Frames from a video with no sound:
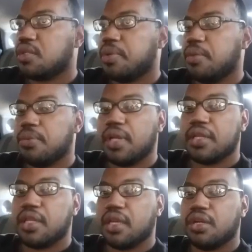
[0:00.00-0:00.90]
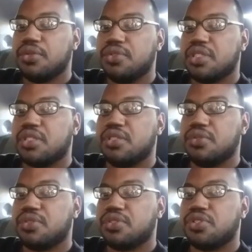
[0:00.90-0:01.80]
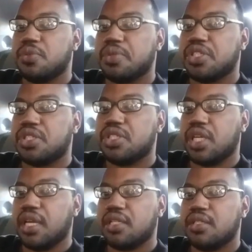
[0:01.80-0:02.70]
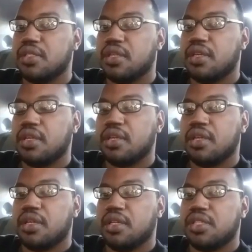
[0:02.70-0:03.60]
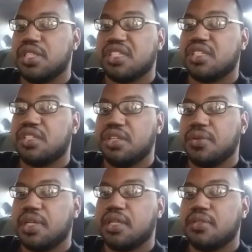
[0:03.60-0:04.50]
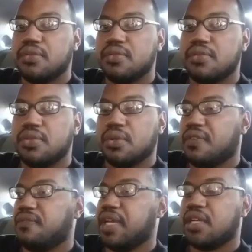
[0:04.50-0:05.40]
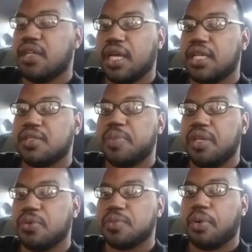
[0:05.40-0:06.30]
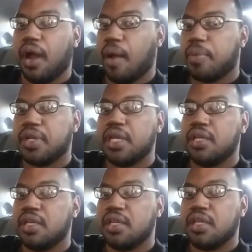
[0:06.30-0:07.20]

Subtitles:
To people out there who just do stupid shit just to do it, or vandalize people's property,